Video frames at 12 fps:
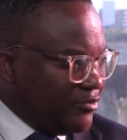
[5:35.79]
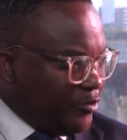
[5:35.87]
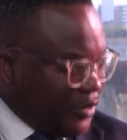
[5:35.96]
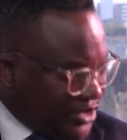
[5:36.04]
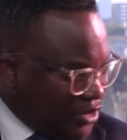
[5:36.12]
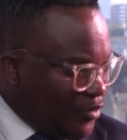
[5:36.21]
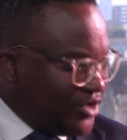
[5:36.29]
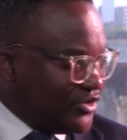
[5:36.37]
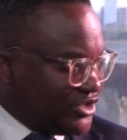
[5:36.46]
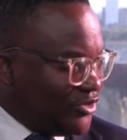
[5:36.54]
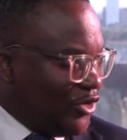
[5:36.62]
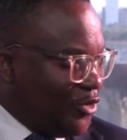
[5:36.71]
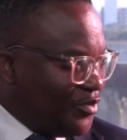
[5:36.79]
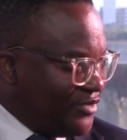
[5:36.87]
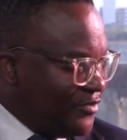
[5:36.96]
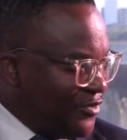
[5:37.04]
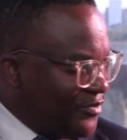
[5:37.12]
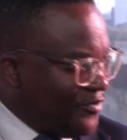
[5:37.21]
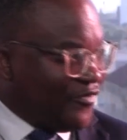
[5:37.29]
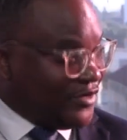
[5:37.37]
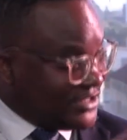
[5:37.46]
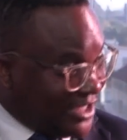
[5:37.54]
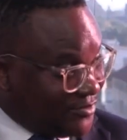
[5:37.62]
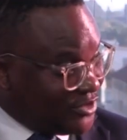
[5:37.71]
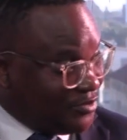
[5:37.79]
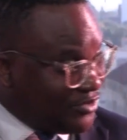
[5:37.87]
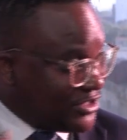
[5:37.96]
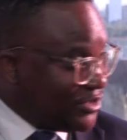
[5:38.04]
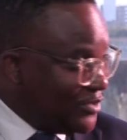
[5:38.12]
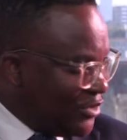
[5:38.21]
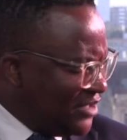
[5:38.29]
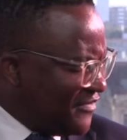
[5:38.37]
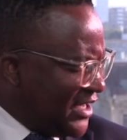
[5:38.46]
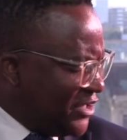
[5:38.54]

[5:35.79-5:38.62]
with the window still open for some to possibly qualify.